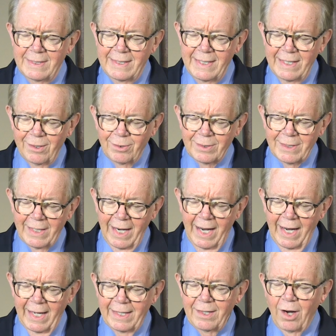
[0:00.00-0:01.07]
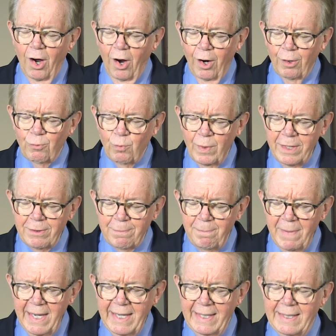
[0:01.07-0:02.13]
dear God, are with
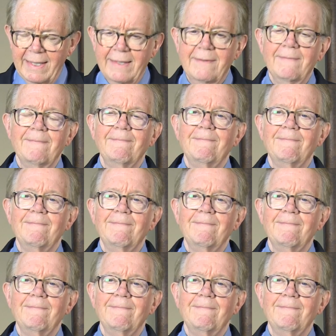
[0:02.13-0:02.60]
me.